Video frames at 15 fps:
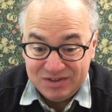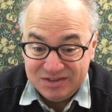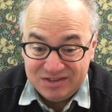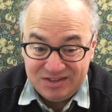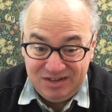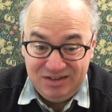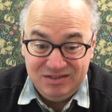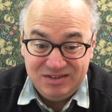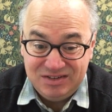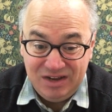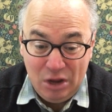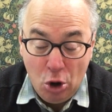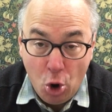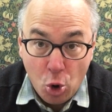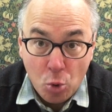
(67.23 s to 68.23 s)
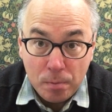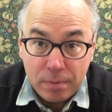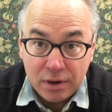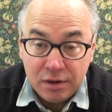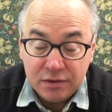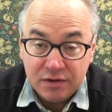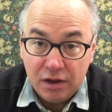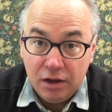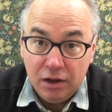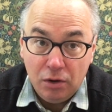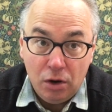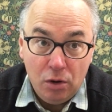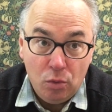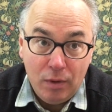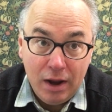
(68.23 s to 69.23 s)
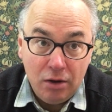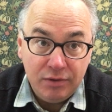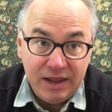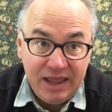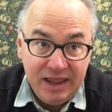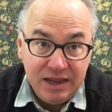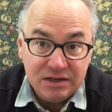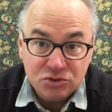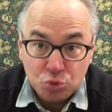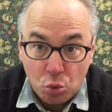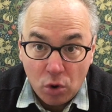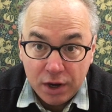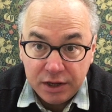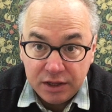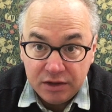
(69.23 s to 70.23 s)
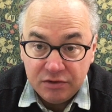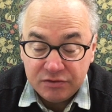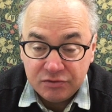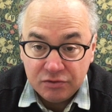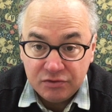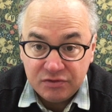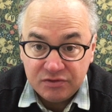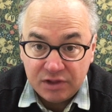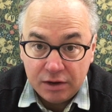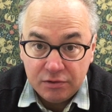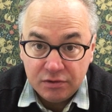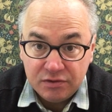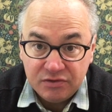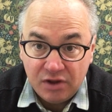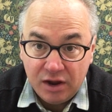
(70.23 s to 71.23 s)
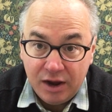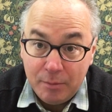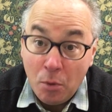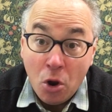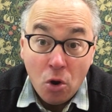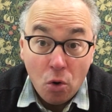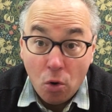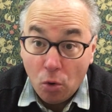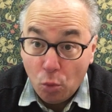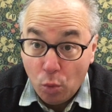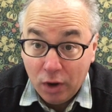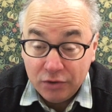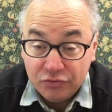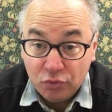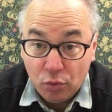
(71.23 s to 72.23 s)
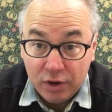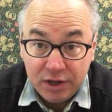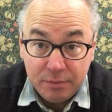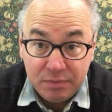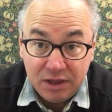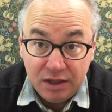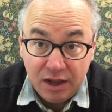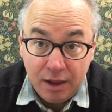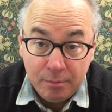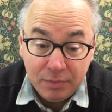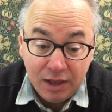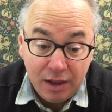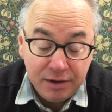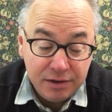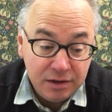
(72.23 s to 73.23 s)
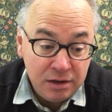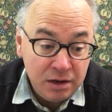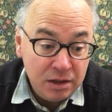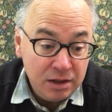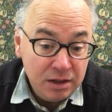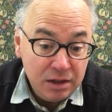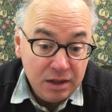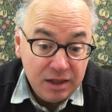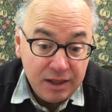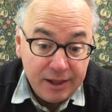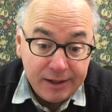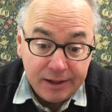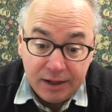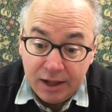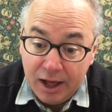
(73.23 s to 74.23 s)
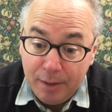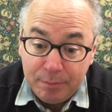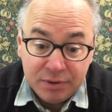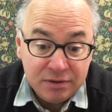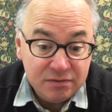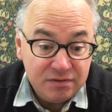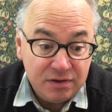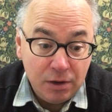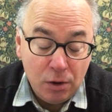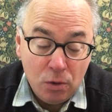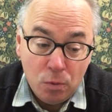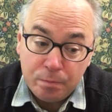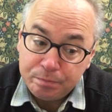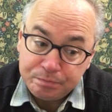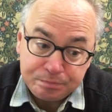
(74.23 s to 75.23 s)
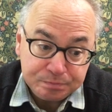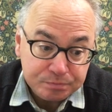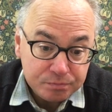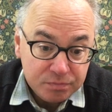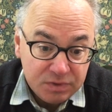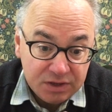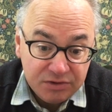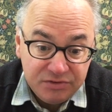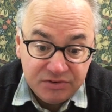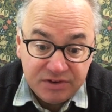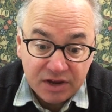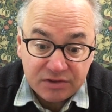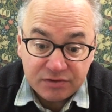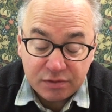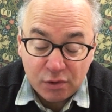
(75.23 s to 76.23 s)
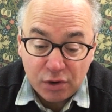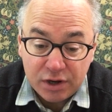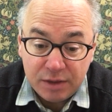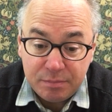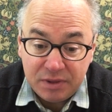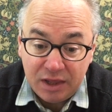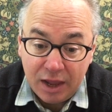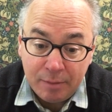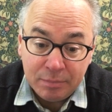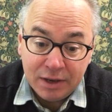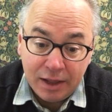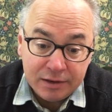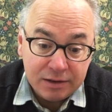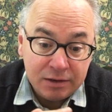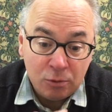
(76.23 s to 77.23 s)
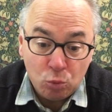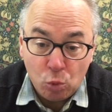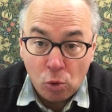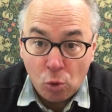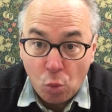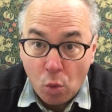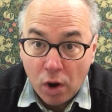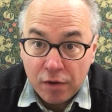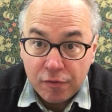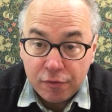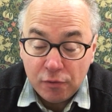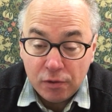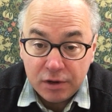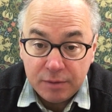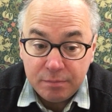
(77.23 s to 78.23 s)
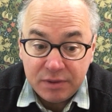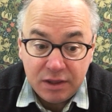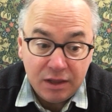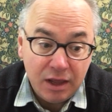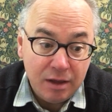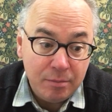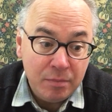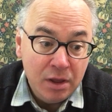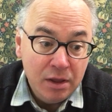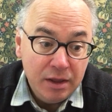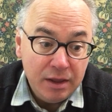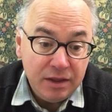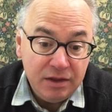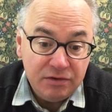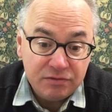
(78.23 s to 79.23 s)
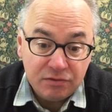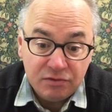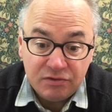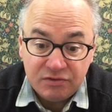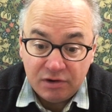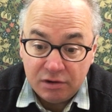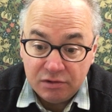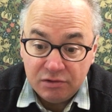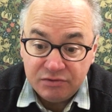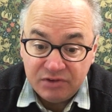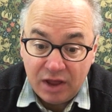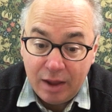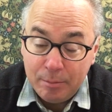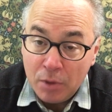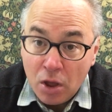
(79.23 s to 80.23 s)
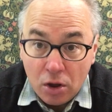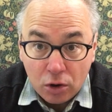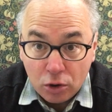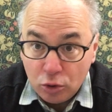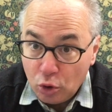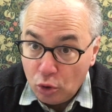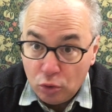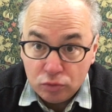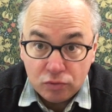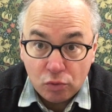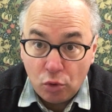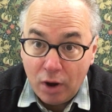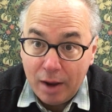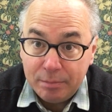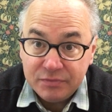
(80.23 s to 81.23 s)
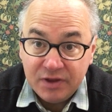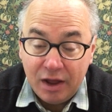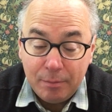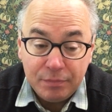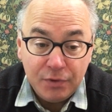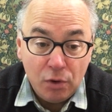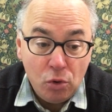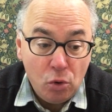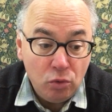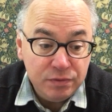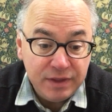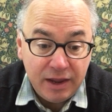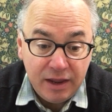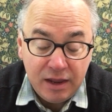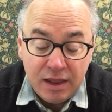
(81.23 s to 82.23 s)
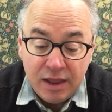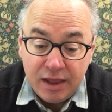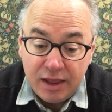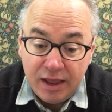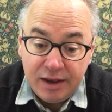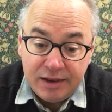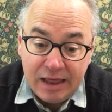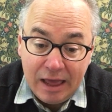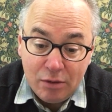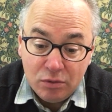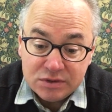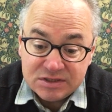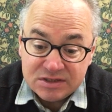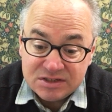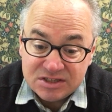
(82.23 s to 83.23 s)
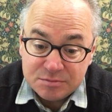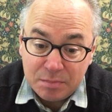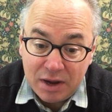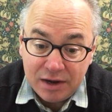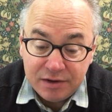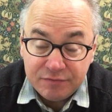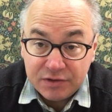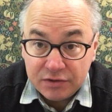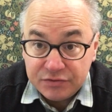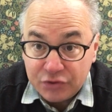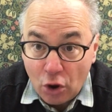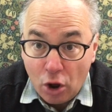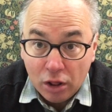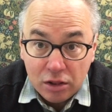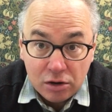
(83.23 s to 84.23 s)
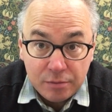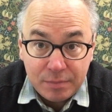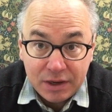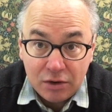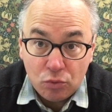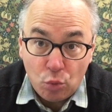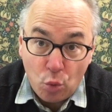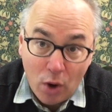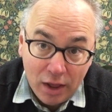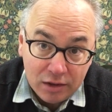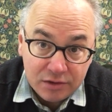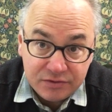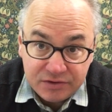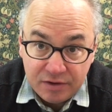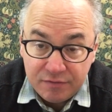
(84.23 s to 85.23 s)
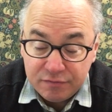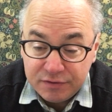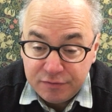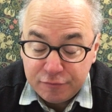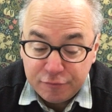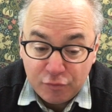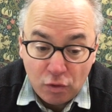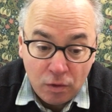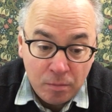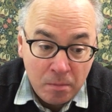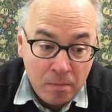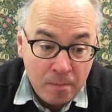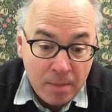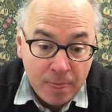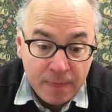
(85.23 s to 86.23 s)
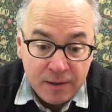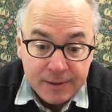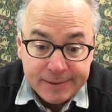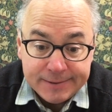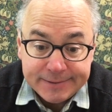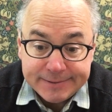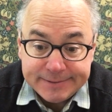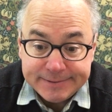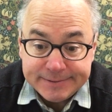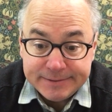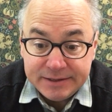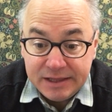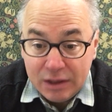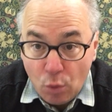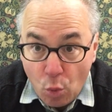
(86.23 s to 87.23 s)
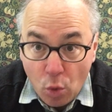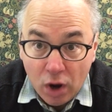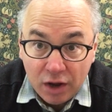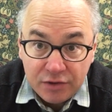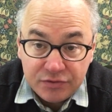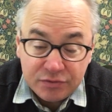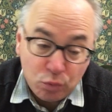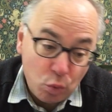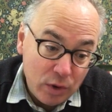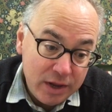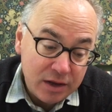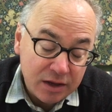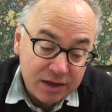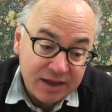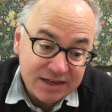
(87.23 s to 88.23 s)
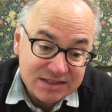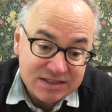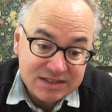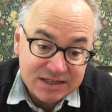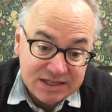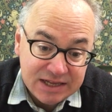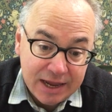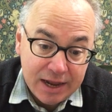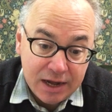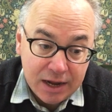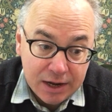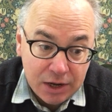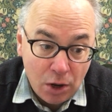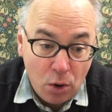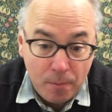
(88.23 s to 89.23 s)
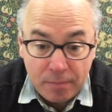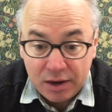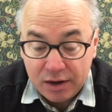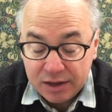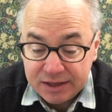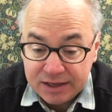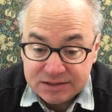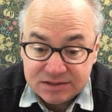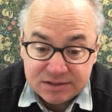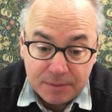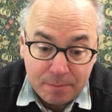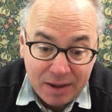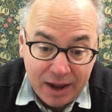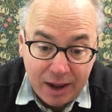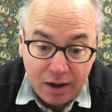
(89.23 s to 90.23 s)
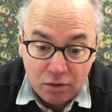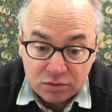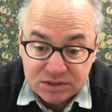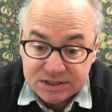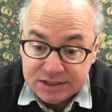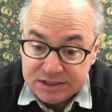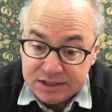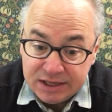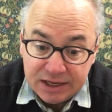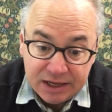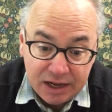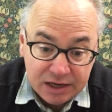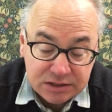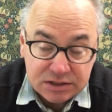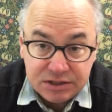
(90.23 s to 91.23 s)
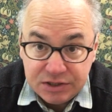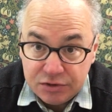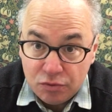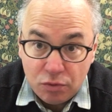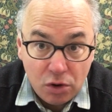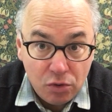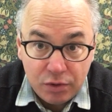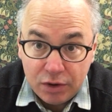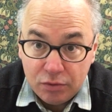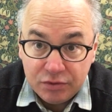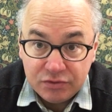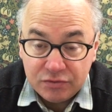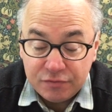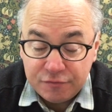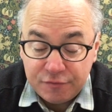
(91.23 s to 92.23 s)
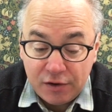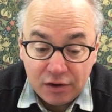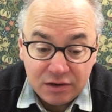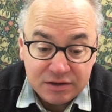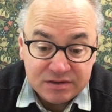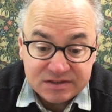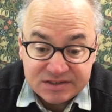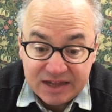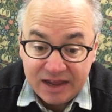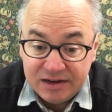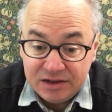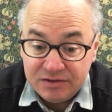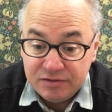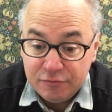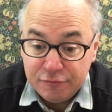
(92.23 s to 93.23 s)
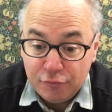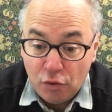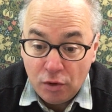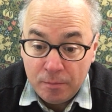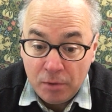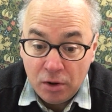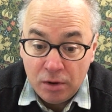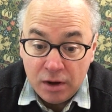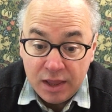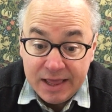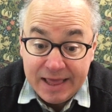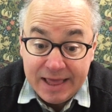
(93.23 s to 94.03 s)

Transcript: since it opened around 8:20 Eastern Standard Time or 1:20 p.m. London, up until 6:30 p.m. London or 1:30 p.m. Eastern Standard Time, gold crept up the whole day, and that was in spite of the dollar being relatively firm. It was weak against the yen, I know, but against the pound and the euro, it was fairly steady to firmer.